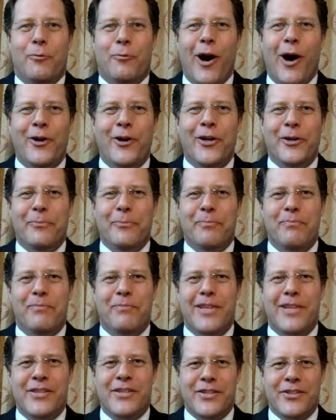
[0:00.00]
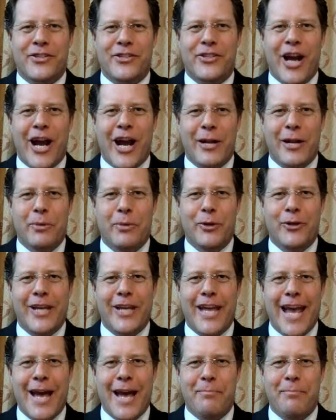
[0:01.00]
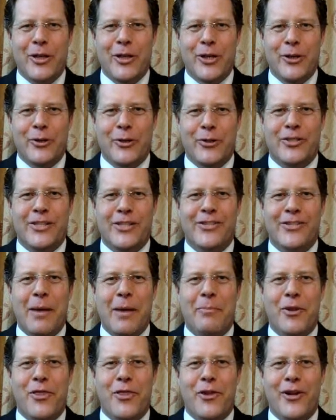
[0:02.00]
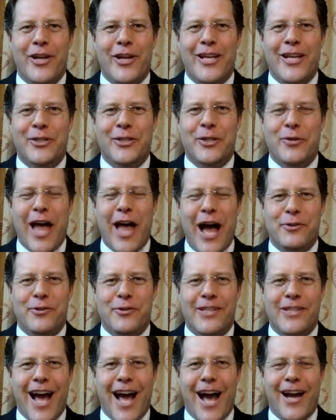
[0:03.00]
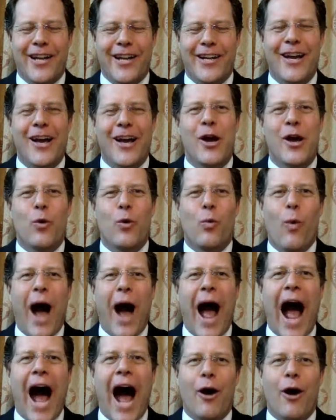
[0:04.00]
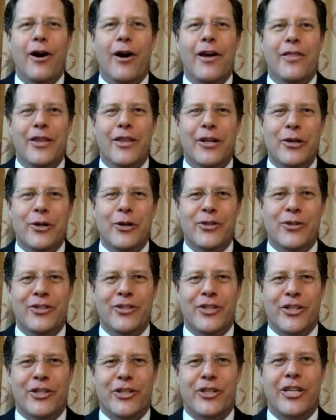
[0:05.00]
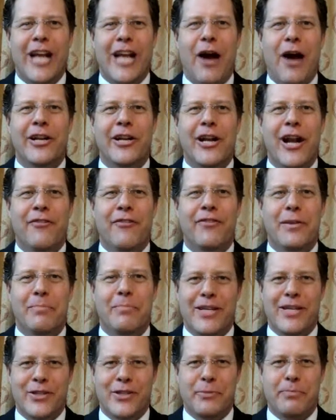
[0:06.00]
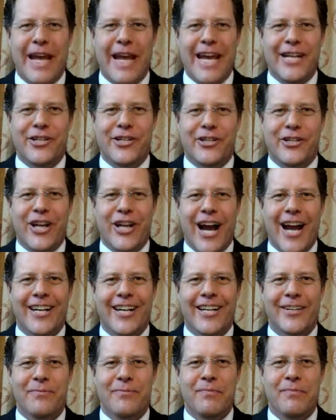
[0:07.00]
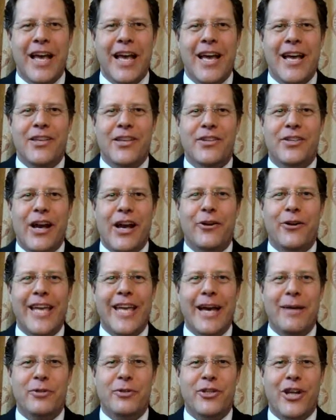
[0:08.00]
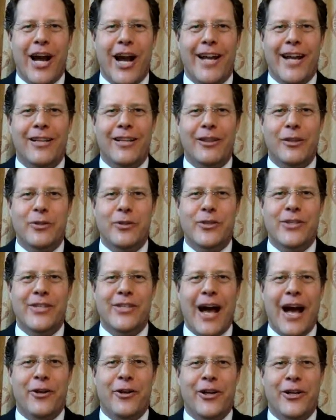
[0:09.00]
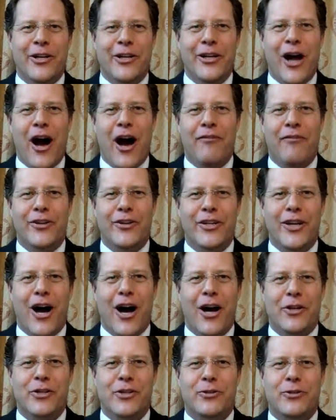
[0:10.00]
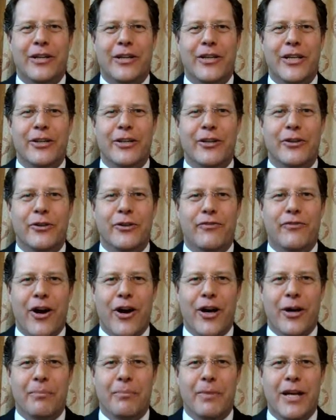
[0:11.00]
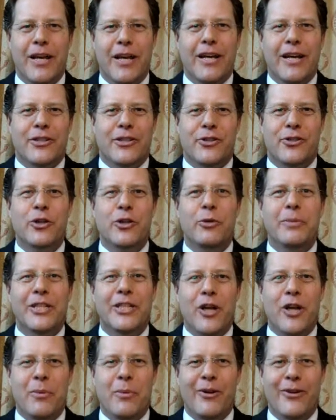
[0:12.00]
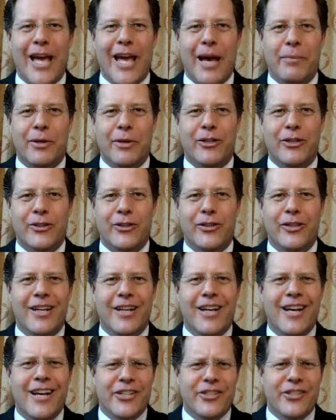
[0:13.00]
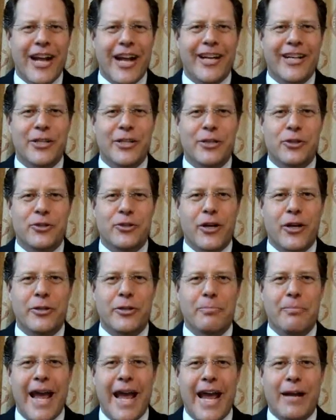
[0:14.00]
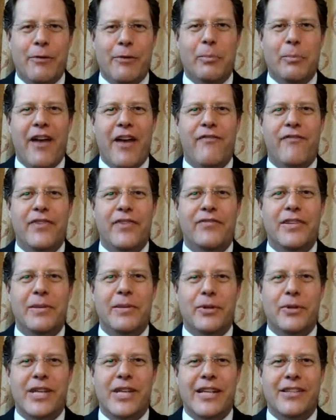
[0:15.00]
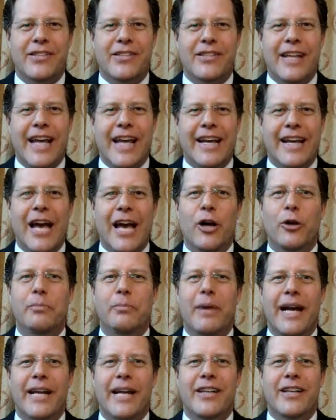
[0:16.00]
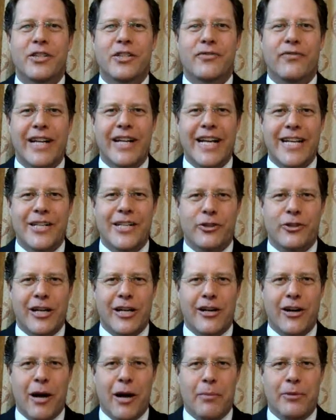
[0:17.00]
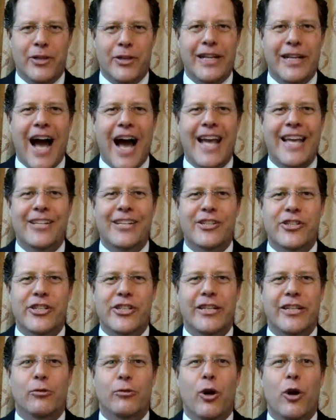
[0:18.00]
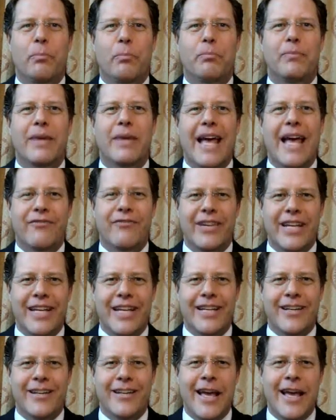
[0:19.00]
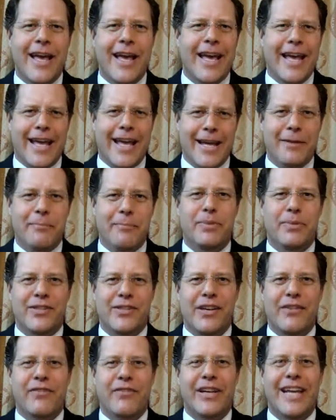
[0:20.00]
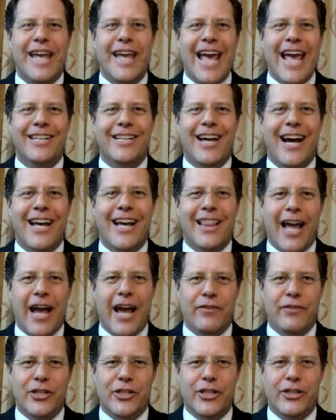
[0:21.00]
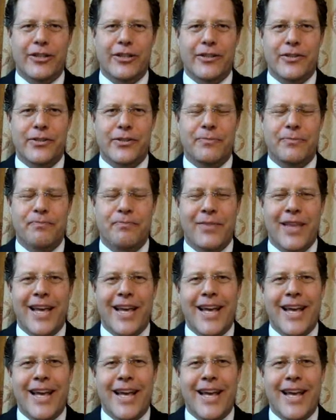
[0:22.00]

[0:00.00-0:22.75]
Welcome. This is China Boot Camp News, December 30th, 2009. Wow, the news is just shouting off the business page in China. Sinochem China loses out on an offer to Australia Nufarm, to Sumitomo Chemical. China Construction Bank will buy 50% stake held by Dutch financial conglomerate ING Group N.V. in Pacific Anti-Life Insurance.